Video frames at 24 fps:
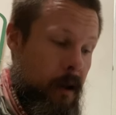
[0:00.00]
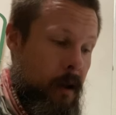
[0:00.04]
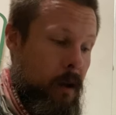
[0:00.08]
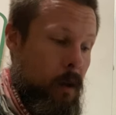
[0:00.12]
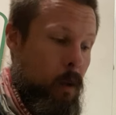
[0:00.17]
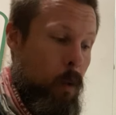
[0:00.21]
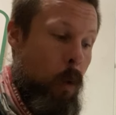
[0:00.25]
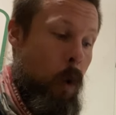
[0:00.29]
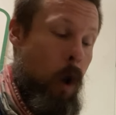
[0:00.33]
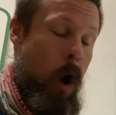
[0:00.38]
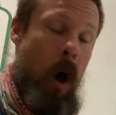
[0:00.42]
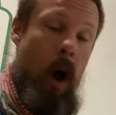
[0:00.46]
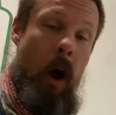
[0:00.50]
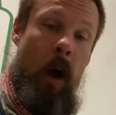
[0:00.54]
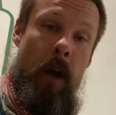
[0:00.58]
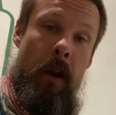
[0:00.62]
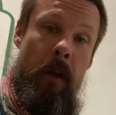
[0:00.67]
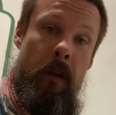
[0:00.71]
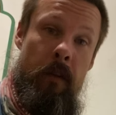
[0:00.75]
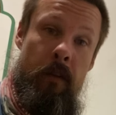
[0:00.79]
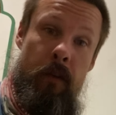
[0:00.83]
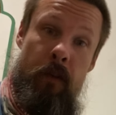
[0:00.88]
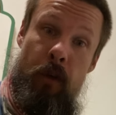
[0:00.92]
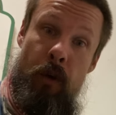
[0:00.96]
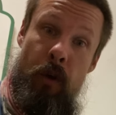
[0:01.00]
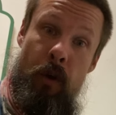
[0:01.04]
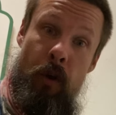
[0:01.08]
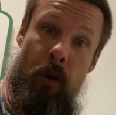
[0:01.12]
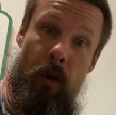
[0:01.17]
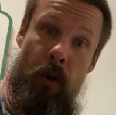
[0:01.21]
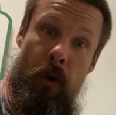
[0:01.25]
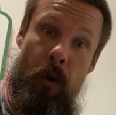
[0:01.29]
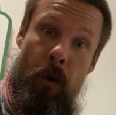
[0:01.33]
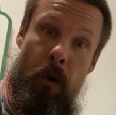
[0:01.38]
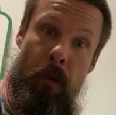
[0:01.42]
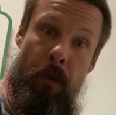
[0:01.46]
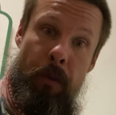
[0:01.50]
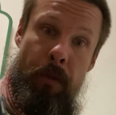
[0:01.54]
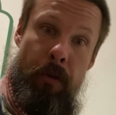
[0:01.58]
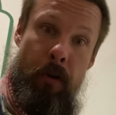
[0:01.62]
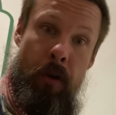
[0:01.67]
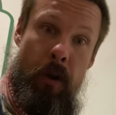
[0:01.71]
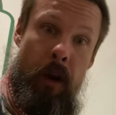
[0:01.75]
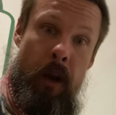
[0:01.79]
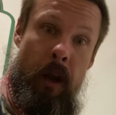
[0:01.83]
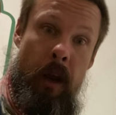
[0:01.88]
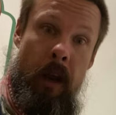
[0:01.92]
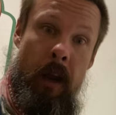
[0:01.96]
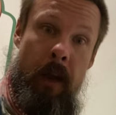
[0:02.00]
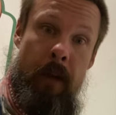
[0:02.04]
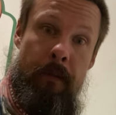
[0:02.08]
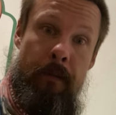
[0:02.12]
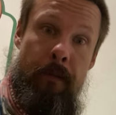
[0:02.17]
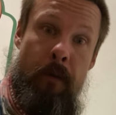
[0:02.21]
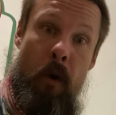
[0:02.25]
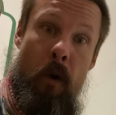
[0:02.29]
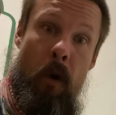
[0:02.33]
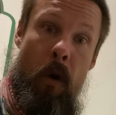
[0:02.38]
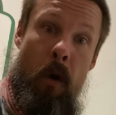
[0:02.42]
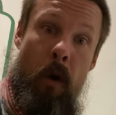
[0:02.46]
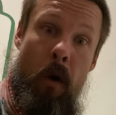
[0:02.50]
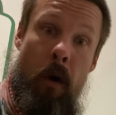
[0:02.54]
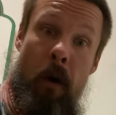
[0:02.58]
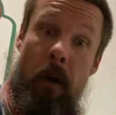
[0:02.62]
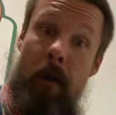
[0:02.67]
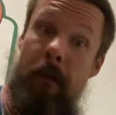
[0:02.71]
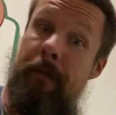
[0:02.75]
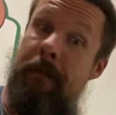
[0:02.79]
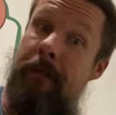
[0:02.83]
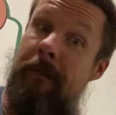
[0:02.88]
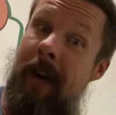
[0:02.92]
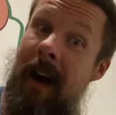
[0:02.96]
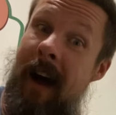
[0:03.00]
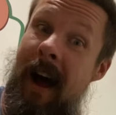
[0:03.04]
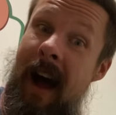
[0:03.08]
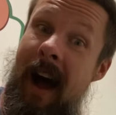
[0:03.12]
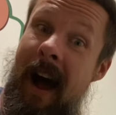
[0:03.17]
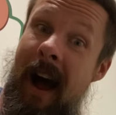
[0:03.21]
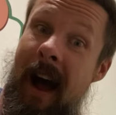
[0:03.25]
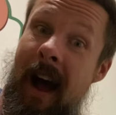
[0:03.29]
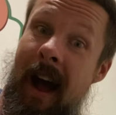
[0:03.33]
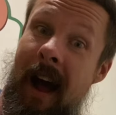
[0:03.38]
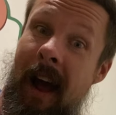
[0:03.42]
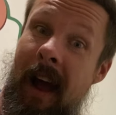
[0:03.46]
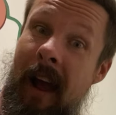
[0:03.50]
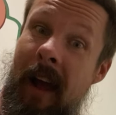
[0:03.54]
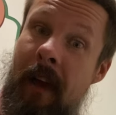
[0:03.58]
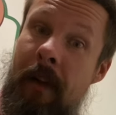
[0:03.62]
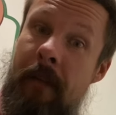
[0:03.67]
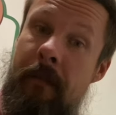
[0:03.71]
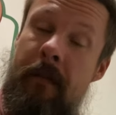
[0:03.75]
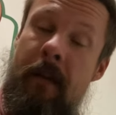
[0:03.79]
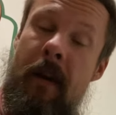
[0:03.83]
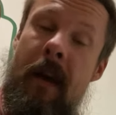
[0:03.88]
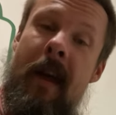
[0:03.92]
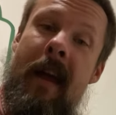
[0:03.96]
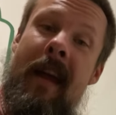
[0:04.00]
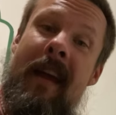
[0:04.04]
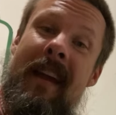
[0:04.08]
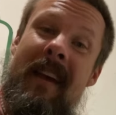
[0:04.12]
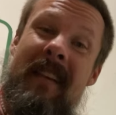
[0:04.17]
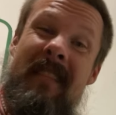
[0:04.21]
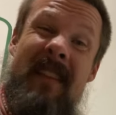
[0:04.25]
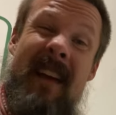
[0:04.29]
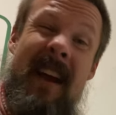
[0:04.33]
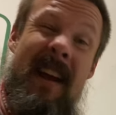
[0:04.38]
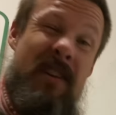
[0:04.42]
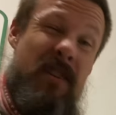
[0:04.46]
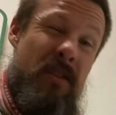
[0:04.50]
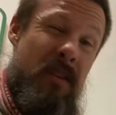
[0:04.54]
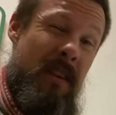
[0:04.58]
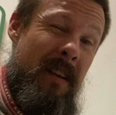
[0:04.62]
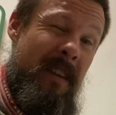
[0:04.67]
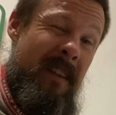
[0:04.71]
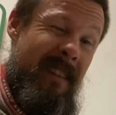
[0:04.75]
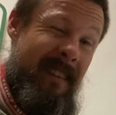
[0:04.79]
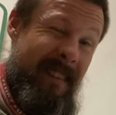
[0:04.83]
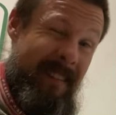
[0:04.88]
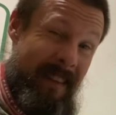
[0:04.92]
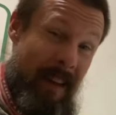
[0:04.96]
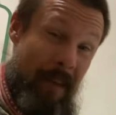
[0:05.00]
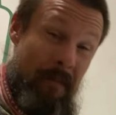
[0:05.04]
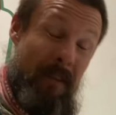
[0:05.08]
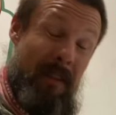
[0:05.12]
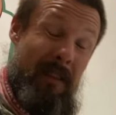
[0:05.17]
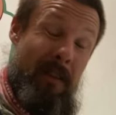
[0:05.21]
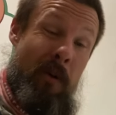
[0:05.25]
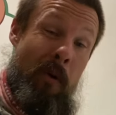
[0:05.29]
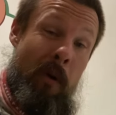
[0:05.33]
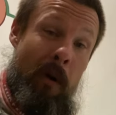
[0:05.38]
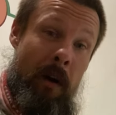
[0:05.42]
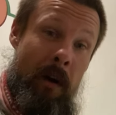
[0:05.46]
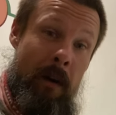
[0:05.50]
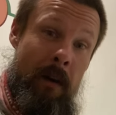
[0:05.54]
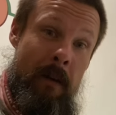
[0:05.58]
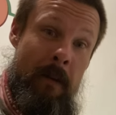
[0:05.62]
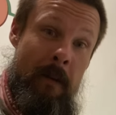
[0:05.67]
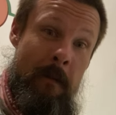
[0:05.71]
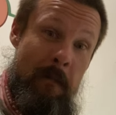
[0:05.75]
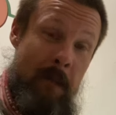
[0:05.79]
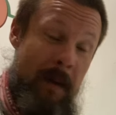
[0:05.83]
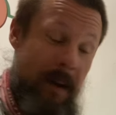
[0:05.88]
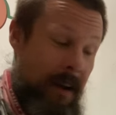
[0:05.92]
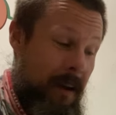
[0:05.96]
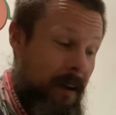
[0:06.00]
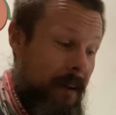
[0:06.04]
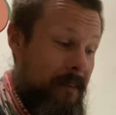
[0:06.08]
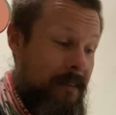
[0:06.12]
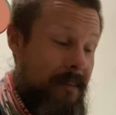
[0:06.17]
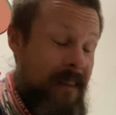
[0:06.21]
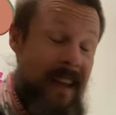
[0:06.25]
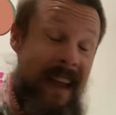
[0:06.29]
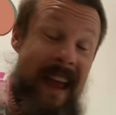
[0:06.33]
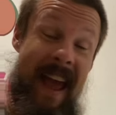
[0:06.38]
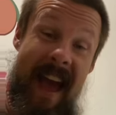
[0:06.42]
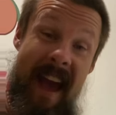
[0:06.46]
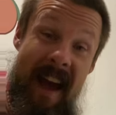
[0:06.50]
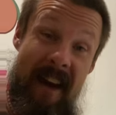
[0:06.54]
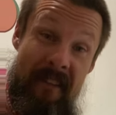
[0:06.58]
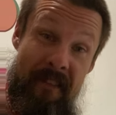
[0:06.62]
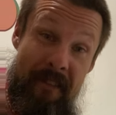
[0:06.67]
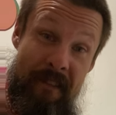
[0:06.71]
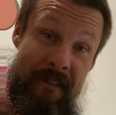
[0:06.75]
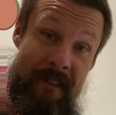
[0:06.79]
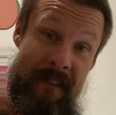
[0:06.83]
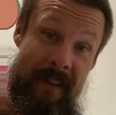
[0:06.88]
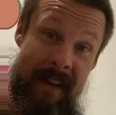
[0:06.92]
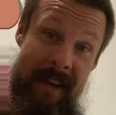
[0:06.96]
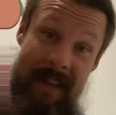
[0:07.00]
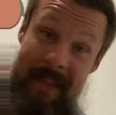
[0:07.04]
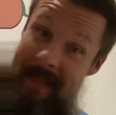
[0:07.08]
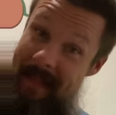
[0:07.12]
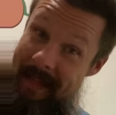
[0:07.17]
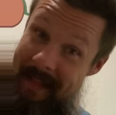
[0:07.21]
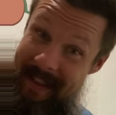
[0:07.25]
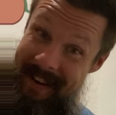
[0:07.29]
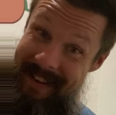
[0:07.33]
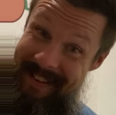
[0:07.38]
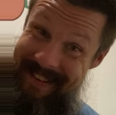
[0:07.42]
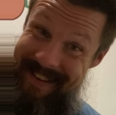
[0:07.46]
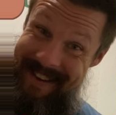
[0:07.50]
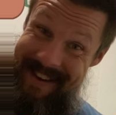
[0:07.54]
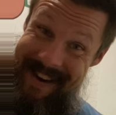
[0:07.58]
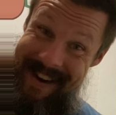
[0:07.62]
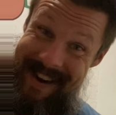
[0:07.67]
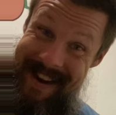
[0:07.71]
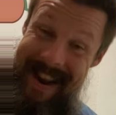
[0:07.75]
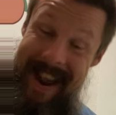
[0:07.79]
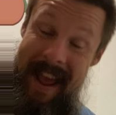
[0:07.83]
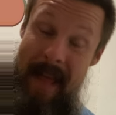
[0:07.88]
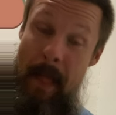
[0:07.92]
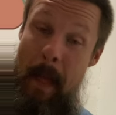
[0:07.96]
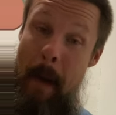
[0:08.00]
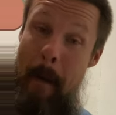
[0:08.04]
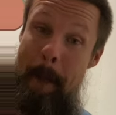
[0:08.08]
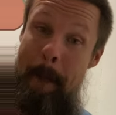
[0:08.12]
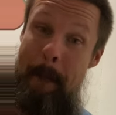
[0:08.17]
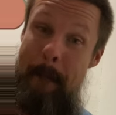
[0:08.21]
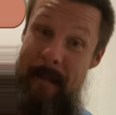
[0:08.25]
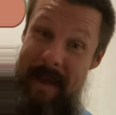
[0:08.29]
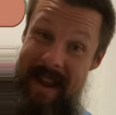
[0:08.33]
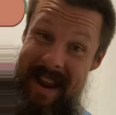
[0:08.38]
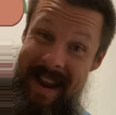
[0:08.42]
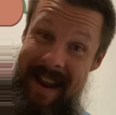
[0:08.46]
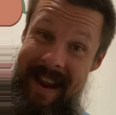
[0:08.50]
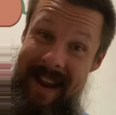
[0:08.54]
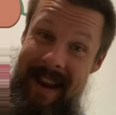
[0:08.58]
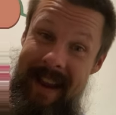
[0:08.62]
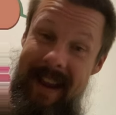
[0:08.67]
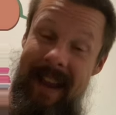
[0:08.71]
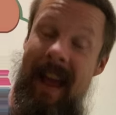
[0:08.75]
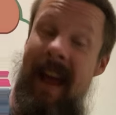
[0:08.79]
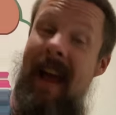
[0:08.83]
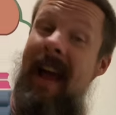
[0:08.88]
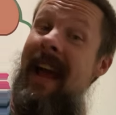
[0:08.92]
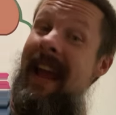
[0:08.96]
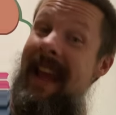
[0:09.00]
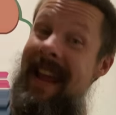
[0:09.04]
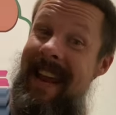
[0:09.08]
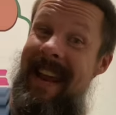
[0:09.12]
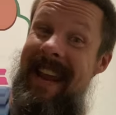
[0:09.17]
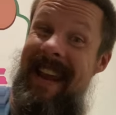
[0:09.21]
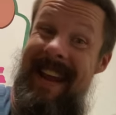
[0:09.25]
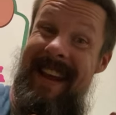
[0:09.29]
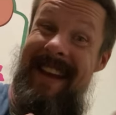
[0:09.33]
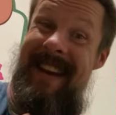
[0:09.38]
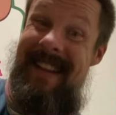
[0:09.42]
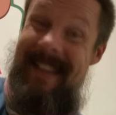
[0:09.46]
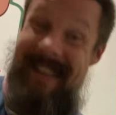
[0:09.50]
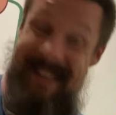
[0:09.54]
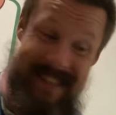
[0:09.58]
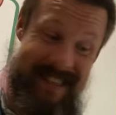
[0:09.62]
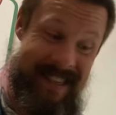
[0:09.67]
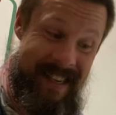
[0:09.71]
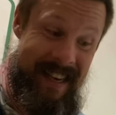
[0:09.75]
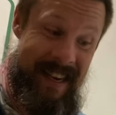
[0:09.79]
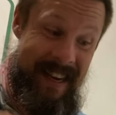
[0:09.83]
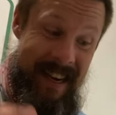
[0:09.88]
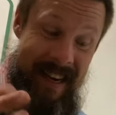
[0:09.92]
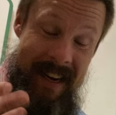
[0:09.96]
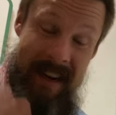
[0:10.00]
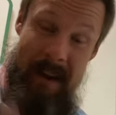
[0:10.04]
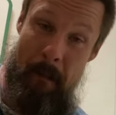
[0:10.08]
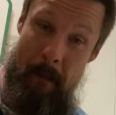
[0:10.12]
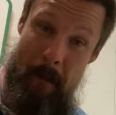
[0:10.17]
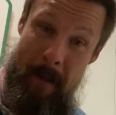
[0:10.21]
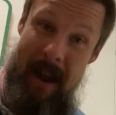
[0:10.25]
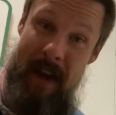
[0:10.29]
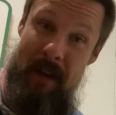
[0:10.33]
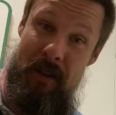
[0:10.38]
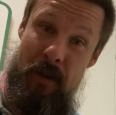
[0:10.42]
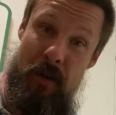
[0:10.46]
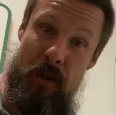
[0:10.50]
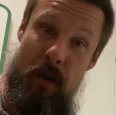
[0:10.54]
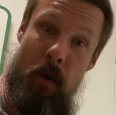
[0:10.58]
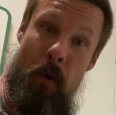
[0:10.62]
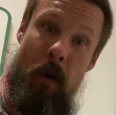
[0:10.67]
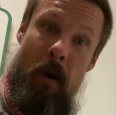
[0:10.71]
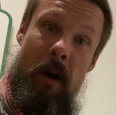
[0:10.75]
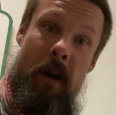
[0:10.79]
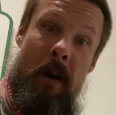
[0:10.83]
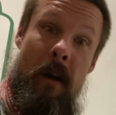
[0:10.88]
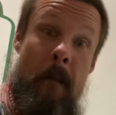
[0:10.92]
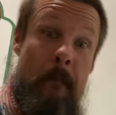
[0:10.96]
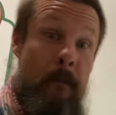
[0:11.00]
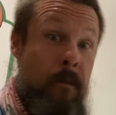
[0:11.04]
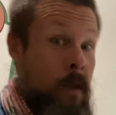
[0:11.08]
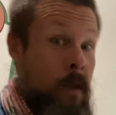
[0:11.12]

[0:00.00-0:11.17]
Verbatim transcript: one, two, three, four, five, is actually the seventh chord because the F, the D, and the B in a C major chord